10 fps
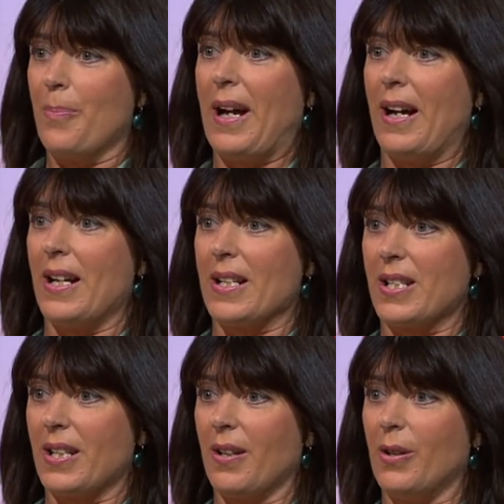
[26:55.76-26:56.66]
Who
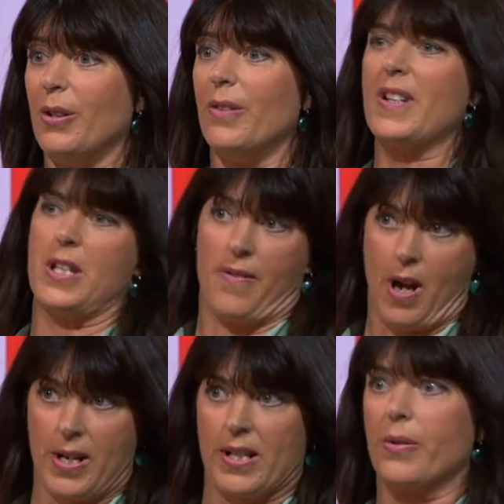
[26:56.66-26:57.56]
visit, of course. Who visit.
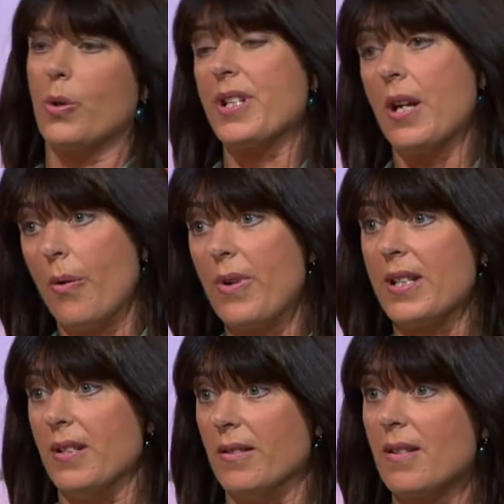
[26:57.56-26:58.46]
Oh, yes. Of course, they're not
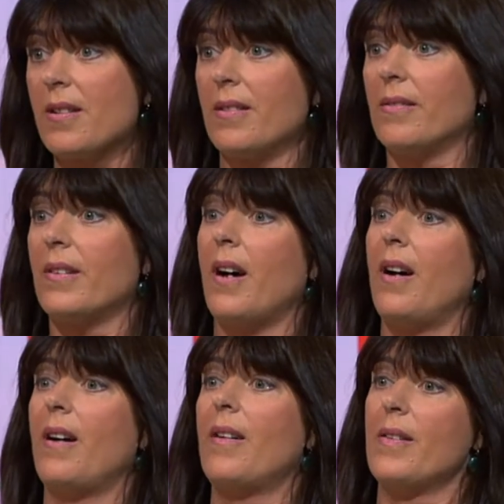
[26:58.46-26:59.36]
residents.
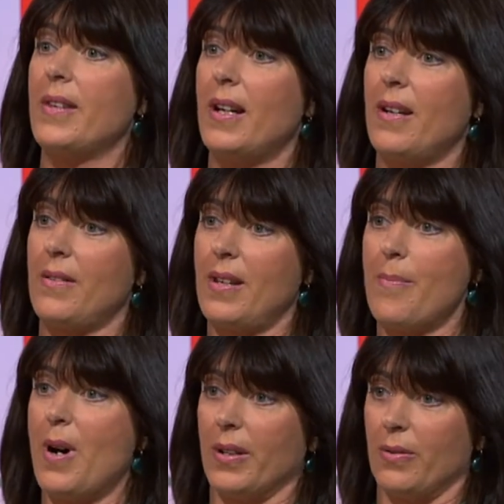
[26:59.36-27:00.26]
Uh, they're, they're
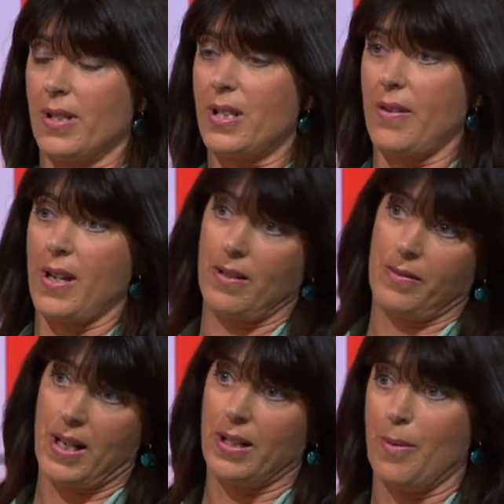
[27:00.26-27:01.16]
migrants, so they,
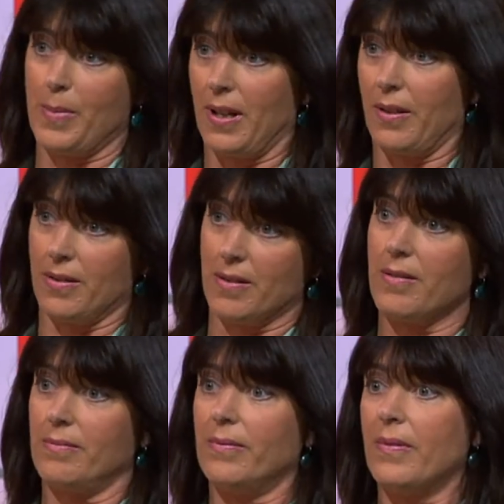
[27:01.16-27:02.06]
they come here and
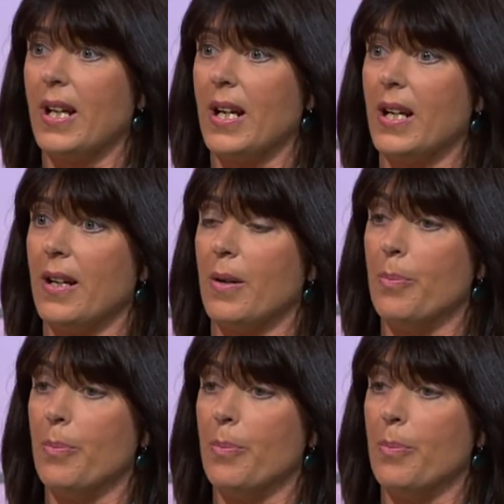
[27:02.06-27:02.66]
they uh,